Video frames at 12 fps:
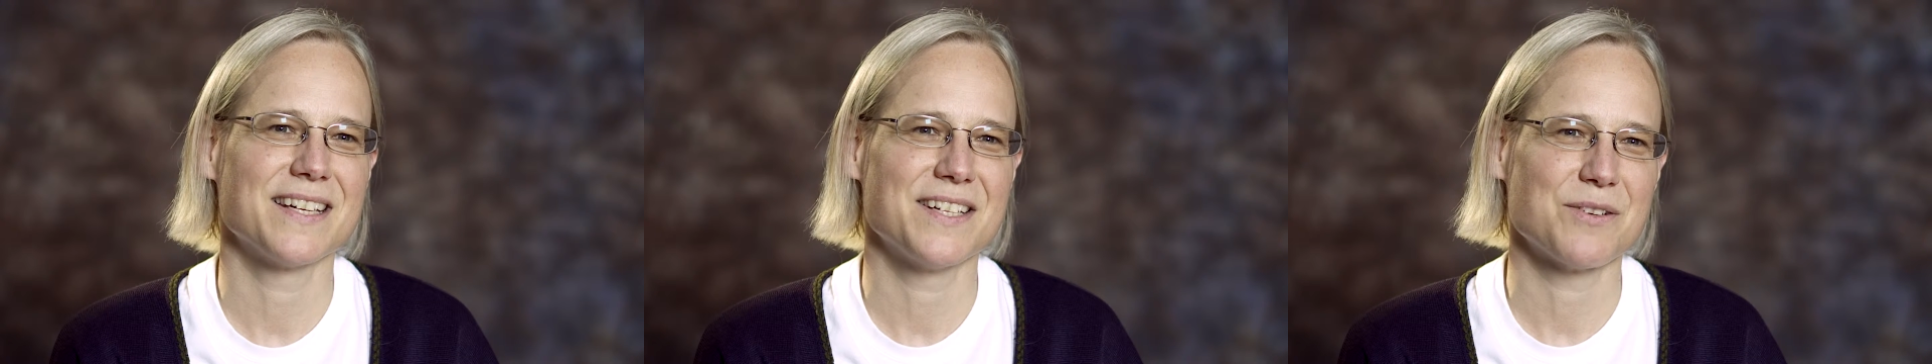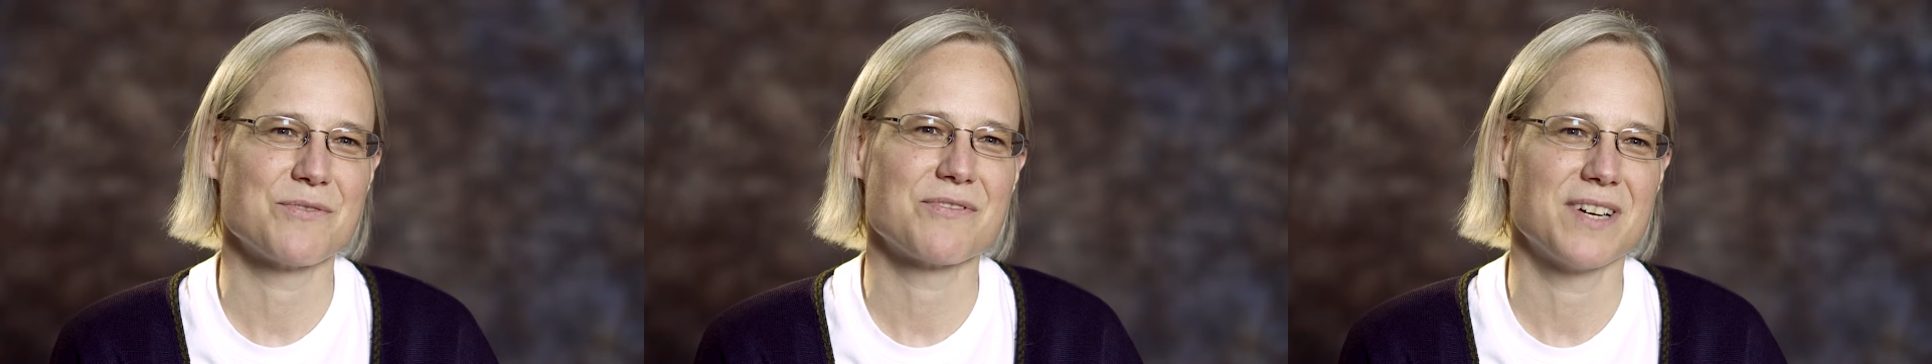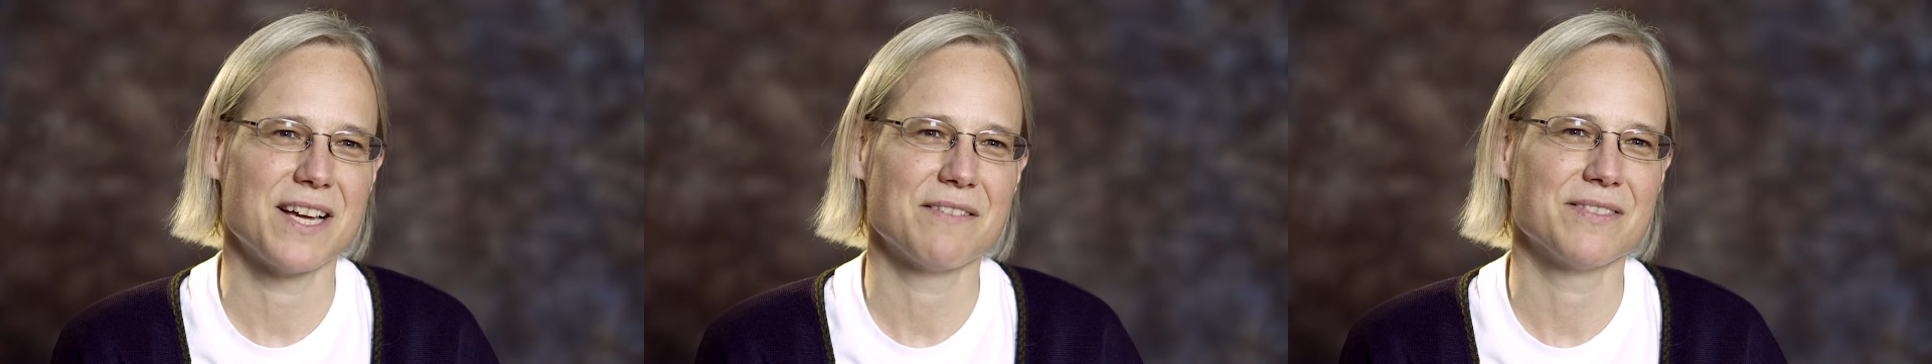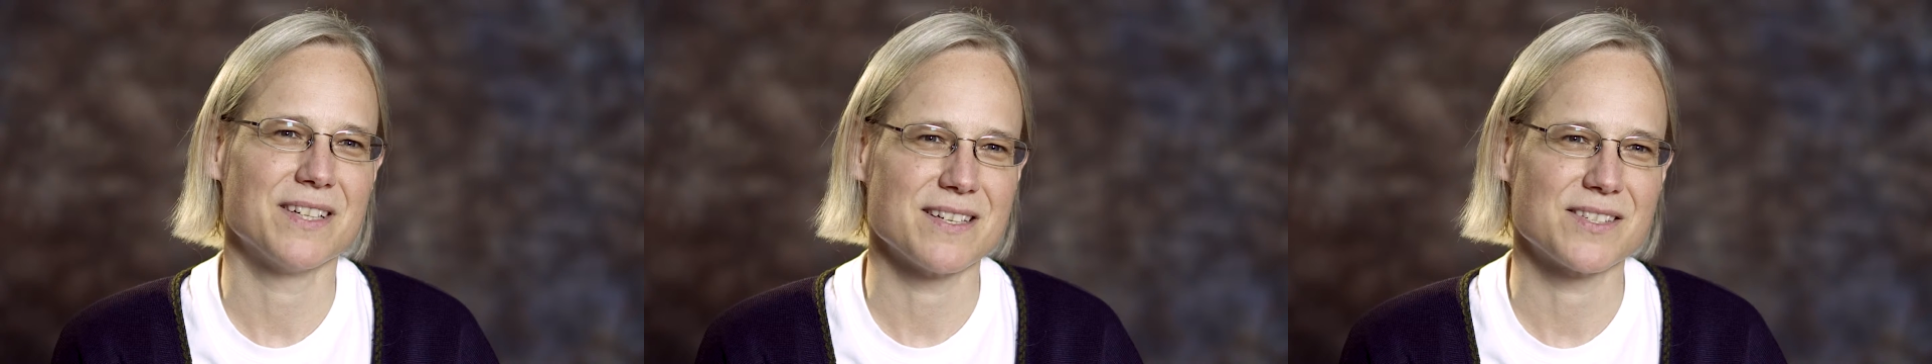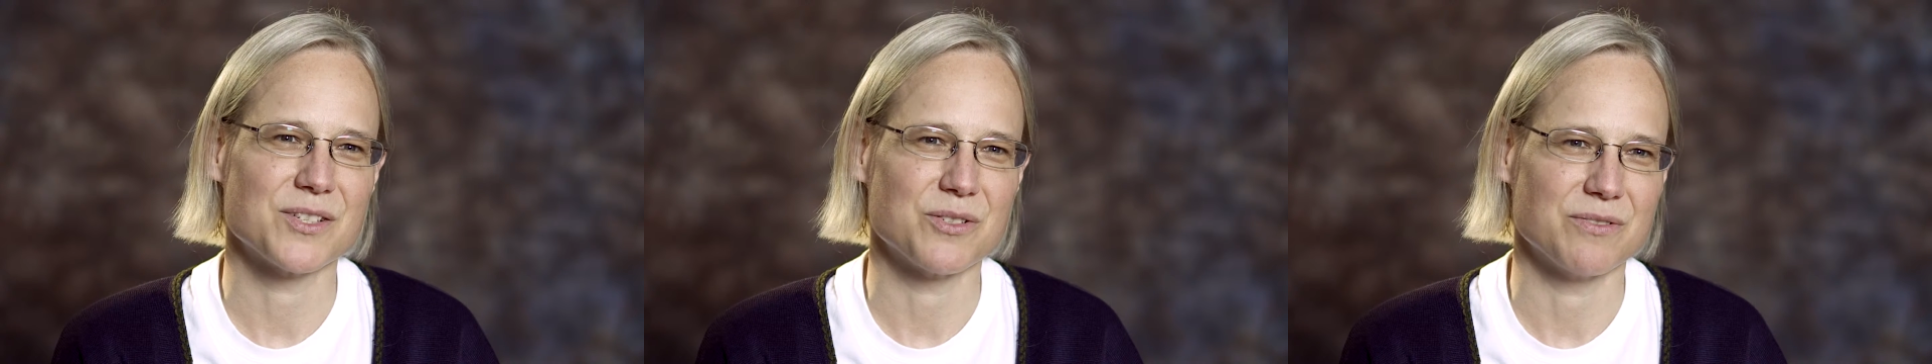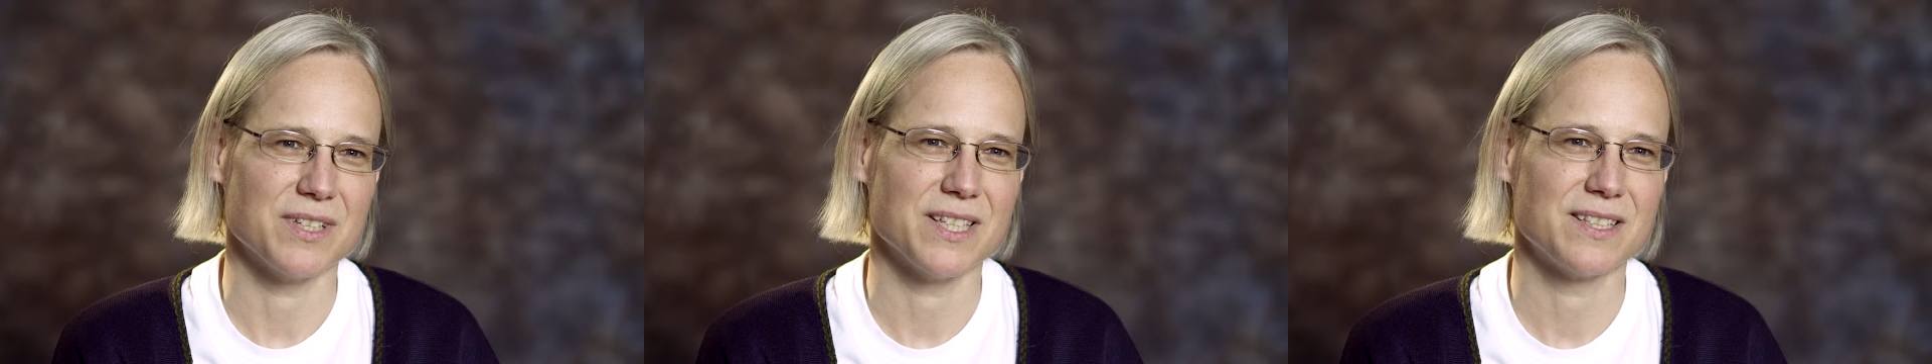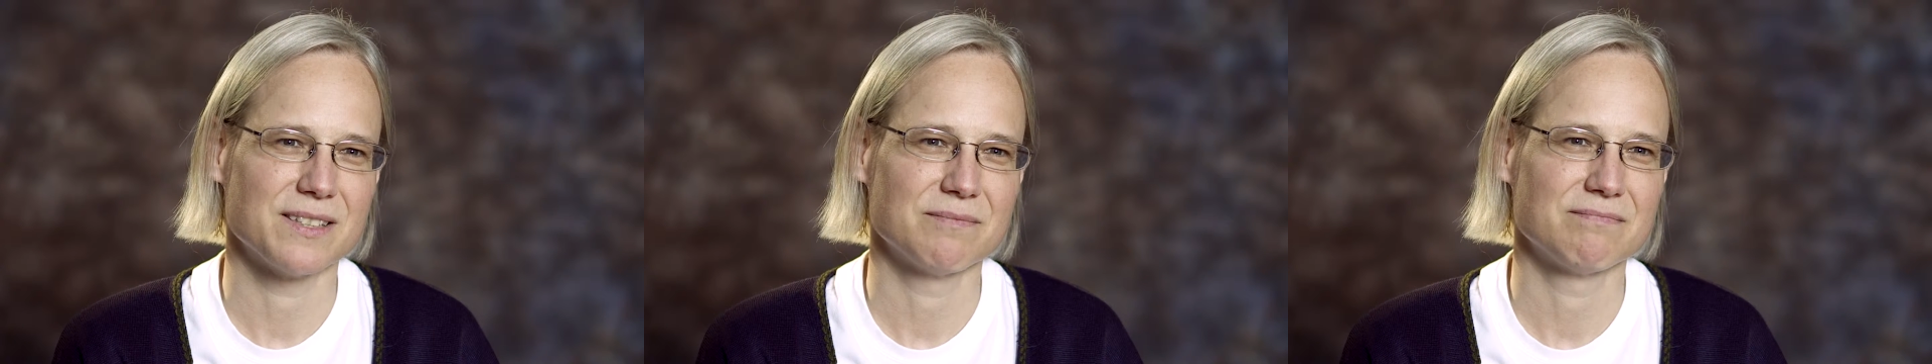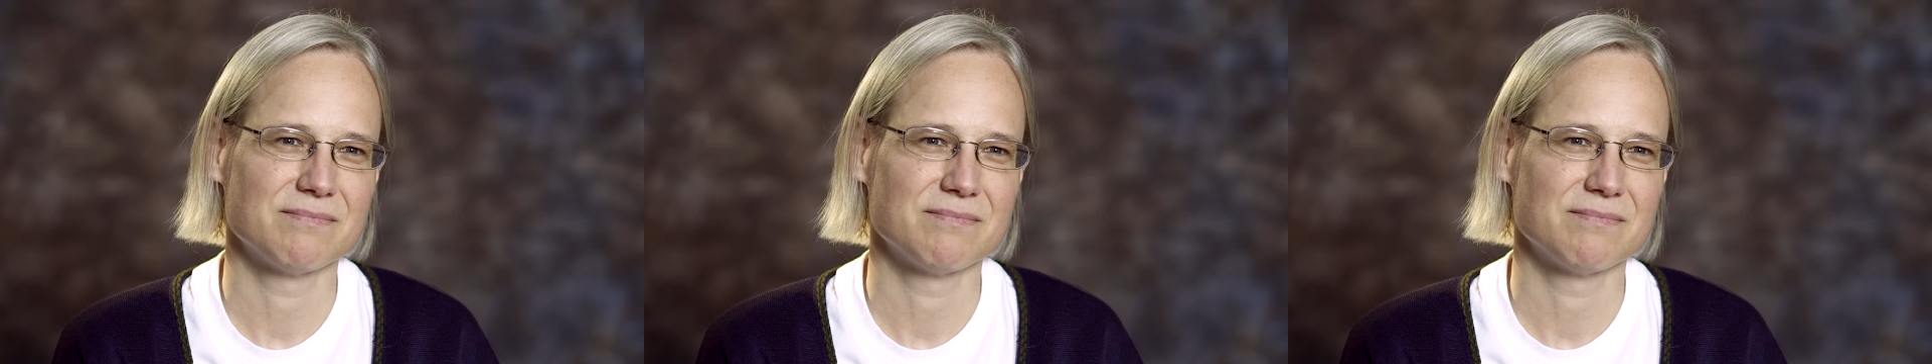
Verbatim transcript: I don't really have an answer to it.